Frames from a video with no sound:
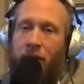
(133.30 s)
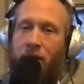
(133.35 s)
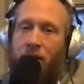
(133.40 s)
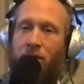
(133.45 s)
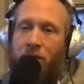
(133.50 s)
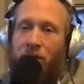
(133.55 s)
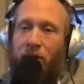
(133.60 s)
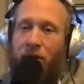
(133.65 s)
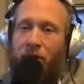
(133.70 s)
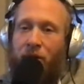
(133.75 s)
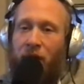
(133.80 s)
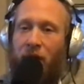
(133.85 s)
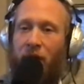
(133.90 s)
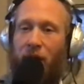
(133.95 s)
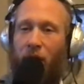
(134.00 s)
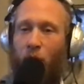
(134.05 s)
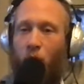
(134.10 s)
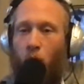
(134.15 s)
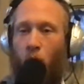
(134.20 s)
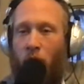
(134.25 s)
To
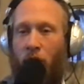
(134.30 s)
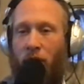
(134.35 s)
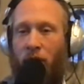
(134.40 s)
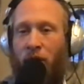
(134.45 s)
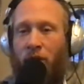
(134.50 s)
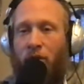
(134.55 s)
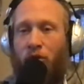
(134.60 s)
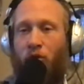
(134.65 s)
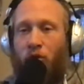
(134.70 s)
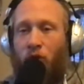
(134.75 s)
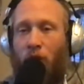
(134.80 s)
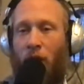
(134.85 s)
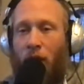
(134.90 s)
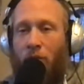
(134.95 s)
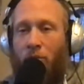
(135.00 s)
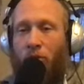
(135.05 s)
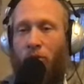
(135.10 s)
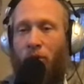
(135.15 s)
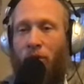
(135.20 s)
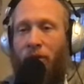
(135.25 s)
think what
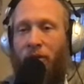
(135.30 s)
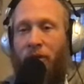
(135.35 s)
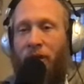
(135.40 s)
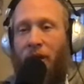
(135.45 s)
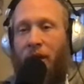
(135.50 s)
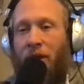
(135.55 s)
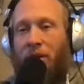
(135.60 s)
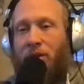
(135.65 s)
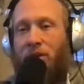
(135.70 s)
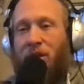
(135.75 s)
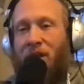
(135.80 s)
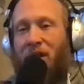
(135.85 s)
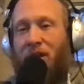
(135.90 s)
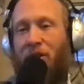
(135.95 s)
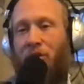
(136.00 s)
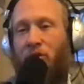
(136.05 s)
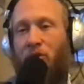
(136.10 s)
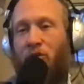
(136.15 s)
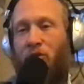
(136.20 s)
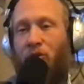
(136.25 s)
incredible things he
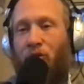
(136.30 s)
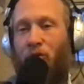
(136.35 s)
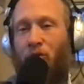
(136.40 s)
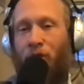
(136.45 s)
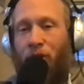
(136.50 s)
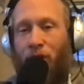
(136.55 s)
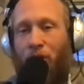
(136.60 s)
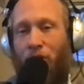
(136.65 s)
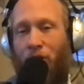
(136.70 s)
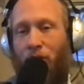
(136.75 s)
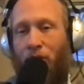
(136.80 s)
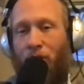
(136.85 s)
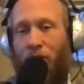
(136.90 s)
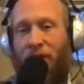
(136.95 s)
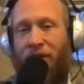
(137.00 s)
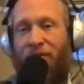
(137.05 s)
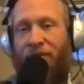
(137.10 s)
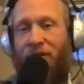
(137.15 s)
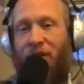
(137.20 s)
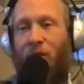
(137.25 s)
could do to you
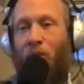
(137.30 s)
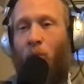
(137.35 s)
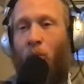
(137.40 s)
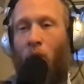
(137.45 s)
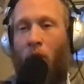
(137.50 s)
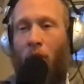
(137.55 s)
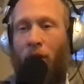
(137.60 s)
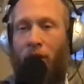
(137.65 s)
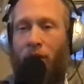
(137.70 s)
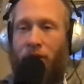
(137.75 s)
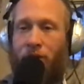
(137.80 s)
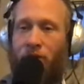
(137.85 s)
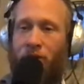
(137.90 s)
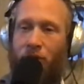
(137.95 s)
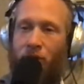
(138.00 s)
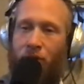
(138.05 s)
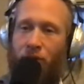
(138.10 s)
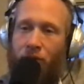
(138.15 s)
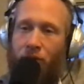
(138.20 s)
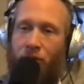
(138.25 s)
if he wanted
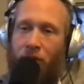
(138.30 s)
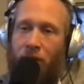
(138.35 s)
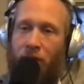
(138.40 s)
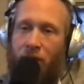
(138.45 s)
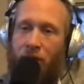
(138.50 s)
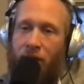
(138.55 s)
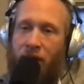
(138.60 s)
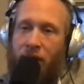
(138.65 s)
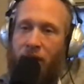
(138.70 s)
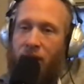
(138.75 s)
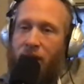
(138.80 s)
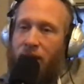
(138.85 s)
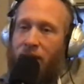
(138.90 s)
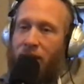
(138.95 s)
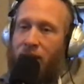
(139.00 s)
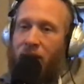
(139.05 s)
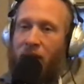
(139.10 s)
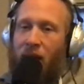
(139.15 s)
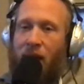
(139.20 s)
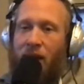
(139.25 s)
to.
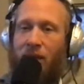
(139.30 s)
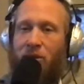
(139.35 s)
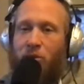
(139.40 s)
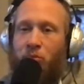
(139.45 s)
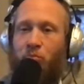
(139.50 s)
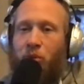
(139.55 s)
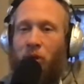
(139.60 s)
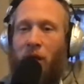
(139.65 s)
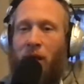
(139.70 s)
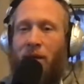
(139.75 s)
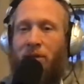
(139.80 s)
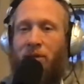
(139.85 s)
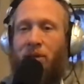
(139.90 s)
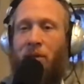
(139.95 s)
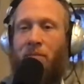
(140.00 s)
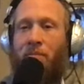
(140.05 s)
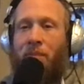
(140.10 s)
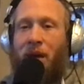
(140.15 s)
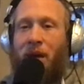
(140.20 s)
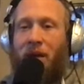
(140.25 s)
Gods bless
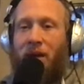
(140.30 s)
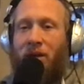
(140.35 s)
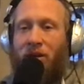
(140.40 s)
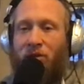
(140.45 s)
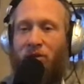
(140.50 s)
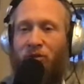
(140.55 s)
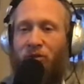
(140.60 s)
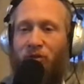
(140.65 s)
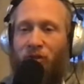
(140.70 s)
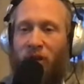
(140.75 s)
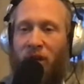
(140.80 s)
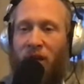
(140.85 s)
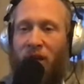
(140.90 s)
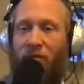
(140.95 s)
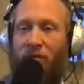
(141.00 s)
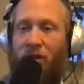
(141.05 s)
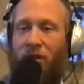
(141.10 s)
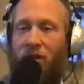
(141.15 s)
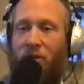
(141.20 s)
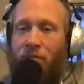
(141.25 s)
the makers for
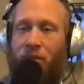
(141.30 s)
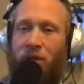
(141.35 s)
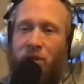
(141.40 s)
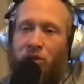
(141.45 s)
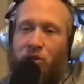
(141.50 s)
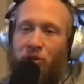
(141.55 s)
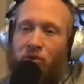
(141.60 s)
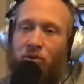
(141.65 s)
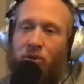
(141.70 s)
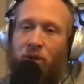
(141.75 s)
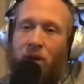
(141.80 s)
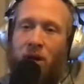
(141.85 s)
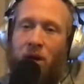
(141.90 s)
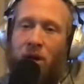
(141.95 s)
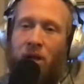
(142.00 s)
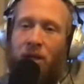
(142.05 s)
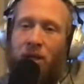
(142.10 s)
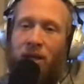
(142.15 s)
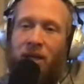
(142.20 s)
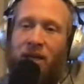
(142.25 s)
giving the
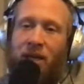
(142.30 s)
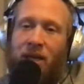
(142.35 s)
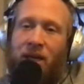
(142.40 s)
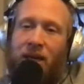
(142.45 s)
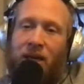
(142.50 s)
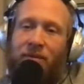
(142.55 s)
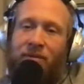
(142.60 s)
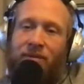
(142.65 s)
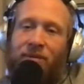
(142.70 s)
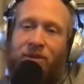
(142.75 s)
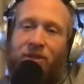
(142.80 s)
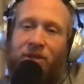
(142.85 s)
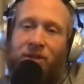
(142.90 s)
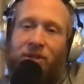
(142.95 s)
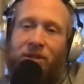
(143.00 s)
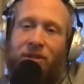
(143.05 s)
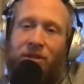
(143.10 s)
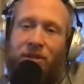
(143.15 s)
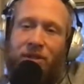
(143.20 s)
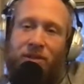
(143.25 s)
Mistral a
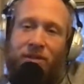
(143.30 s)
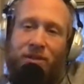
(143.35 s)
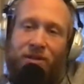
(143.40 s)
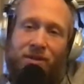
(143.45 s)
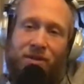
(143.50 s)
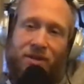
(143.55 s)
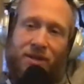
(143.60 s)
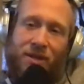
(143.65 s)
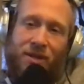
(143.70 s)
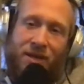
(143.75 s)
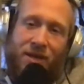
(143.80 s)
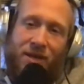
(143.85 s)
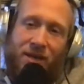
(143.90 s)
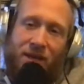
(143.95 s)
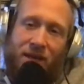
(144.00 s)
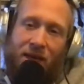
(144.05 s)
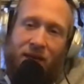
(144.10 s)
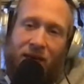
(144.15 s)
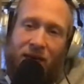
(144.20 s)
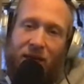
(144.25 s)
conscience.
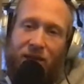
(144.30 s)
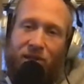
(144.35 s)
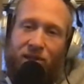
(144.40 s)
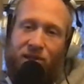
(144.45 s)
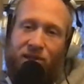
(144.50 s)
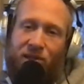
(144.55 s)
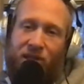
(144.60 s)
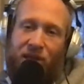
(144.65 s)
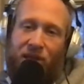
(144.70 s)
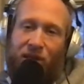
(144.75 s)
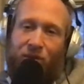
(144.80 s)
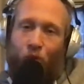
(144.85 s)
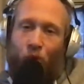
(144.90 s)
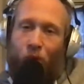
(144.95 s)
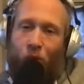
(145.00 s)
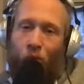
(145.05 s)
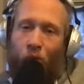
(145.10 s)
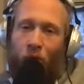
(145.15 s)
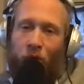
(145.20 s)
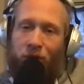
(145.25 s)
He'd seen
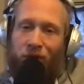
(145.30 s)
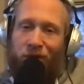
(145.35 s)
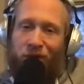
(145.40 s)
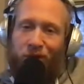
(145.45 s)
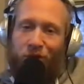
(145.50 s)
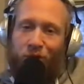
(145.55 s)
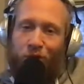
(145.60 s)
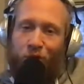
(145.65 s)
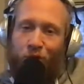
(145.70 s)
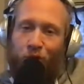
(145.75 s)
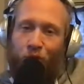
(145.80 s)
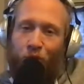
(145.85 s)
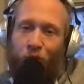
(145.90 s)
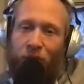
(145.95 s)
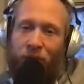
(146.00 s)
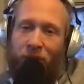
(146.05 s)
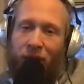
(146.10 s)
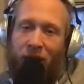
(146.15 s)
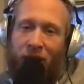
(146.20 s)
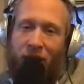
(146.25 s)
what one could do
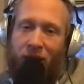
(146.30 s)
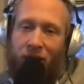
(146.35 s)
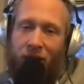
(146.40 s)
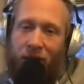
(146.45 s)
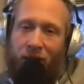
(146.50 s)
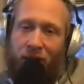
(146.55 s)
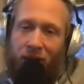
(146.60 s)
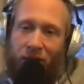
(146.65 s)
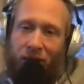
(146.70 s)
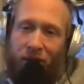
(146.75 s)
without it.